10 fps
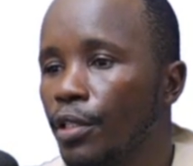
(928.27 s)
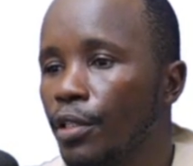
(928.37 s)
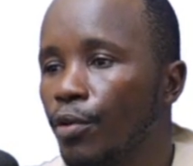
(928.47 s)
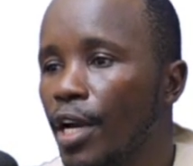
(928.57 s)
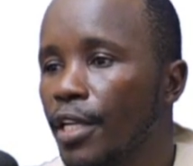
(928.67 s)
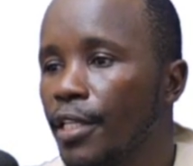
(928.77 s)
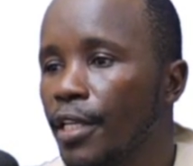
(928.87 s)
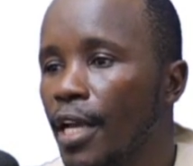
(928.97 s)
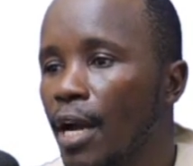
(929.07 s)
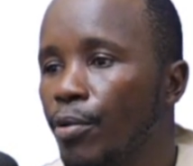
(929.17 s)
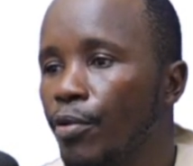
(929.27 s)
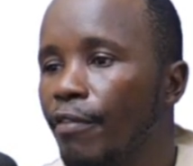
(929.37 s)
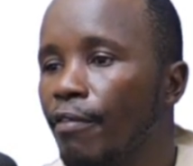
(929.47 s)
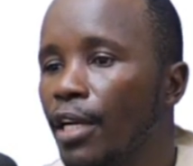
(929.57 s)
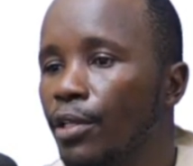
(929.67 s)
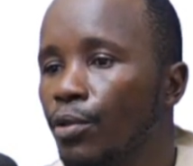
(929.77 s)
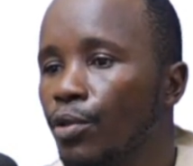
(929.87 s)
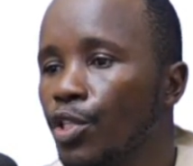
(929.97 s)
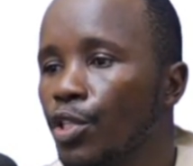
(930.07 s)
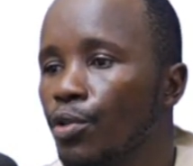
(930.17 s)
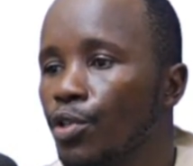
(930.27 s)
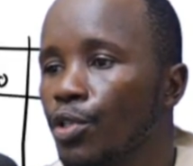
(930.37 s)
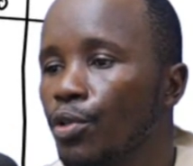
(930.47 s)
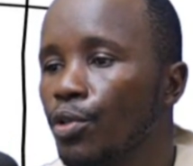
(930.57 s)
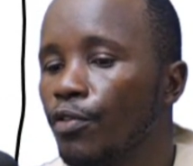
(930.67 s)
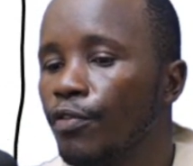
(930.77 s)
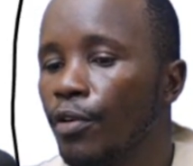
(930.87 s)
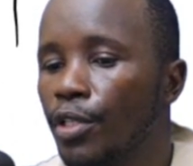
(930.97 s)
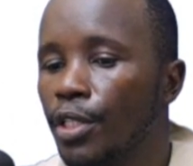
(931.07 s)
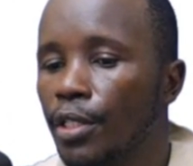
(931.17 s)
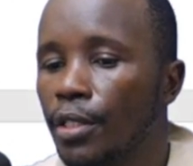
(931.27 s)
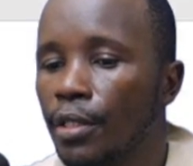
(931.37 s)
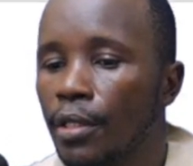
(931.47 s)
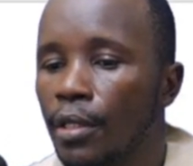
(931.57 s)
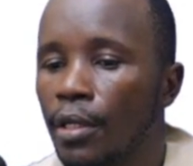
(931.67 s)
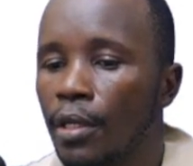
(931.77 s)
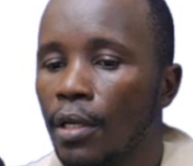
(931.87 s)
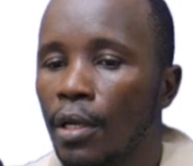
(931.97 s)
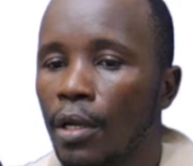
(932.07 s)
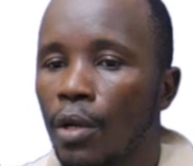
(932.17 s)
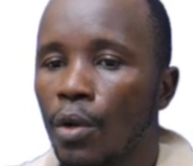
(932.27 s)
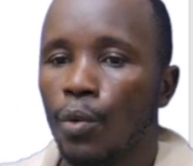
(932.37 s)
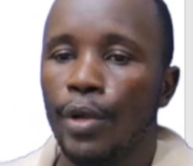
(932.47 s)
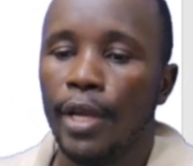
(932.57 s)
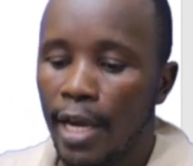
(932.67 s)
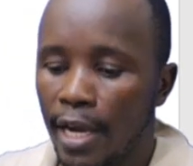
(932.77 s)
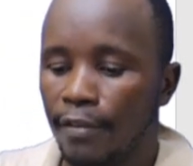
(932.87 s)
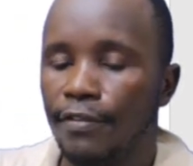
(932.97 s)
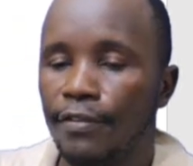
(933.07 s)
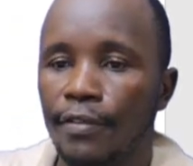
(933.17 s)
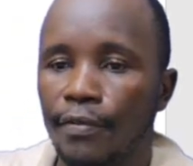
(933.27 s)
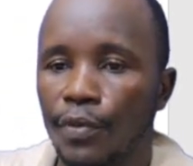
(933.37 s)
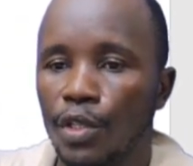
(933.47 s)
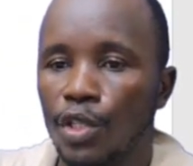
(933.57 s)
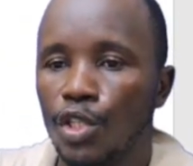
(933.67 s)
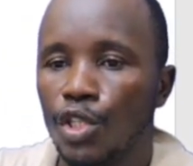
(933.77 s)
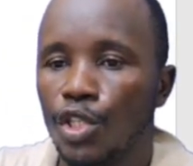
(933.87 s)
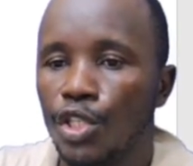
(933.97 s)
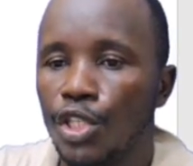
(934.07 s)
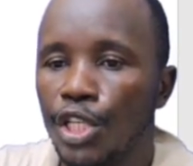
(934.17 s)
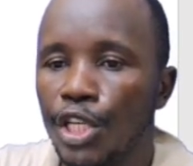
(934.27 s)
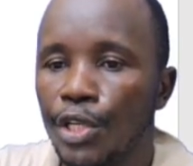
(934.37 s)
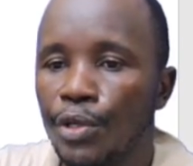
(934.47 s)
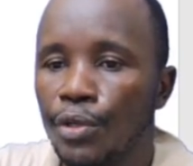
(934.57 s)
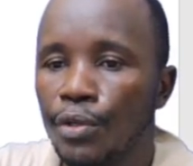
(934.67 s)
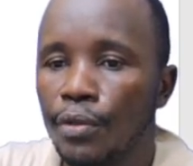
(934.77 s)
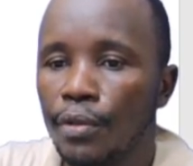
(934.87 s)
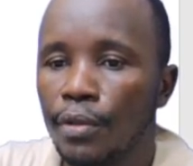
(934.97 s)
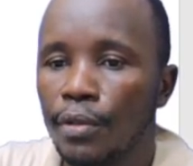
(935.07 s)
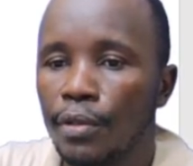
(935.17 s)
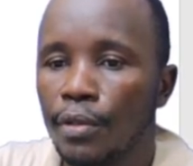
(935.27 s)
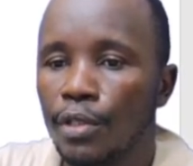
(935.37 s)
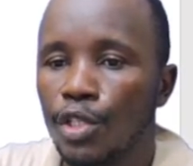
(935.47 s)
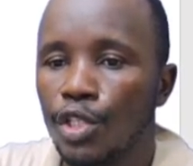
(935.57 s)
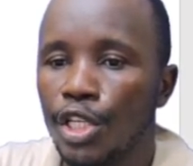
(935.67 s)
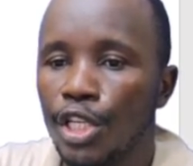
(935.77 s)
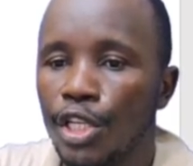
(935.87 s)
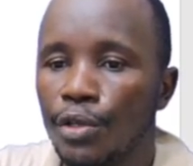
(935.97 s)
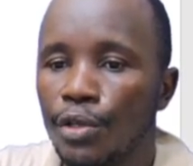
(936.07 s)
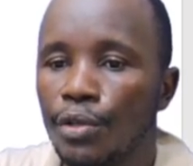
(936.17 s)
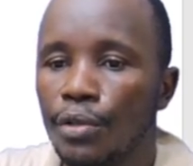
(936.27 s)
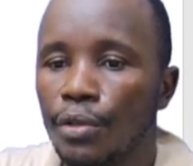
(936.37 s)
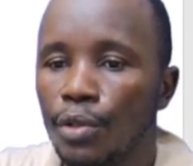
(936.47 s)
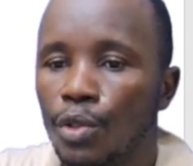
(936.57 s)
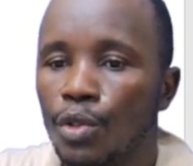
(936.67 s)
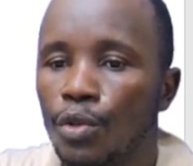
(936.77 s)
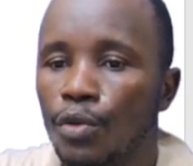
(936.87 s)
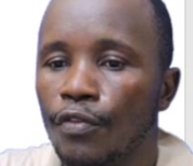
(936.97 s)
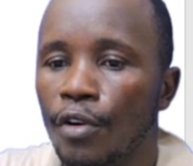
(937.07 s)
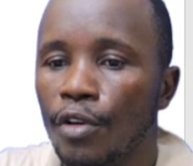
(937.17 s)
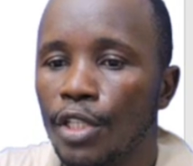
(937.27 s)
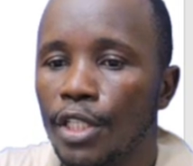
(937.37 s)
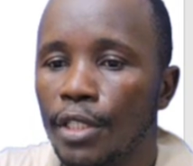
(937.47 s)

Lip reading: You can see here up to the value, 0, 0, 240. We have 0, 0 to 40.